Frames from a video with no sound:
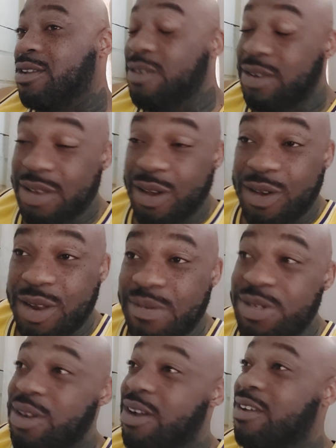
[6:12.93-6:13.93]
You sold
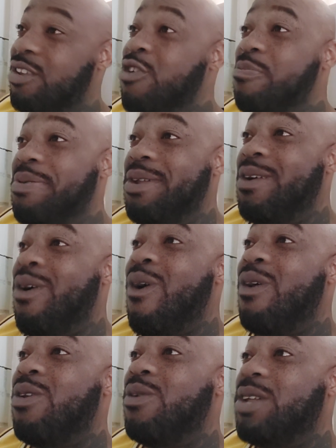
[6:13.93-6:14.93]
them drugs. You put it
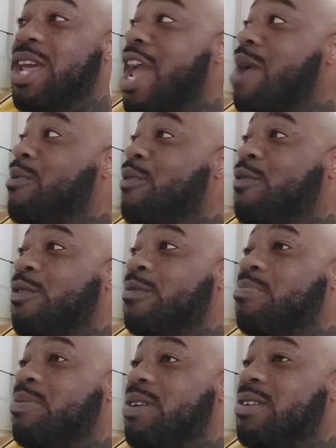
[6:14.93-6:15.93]
all on camera for
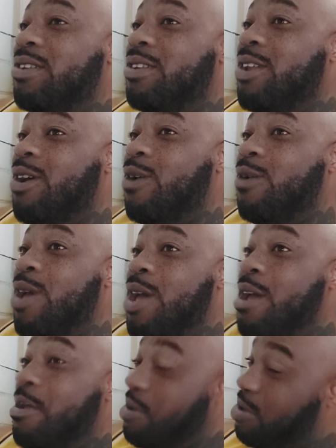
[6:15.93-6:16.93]
the police. No.
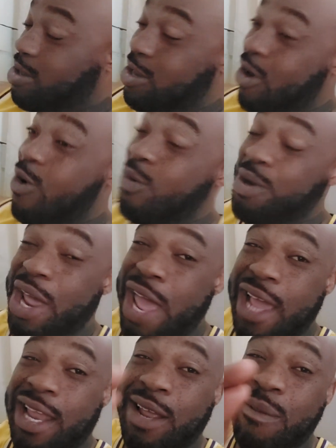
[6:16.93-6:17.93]
Don't
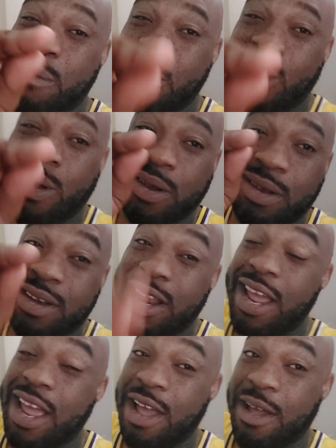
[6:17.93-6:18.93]
act like a mark
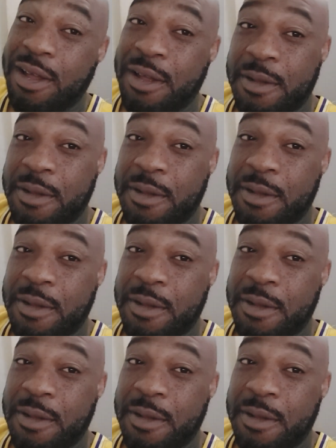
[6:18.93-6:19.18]
now.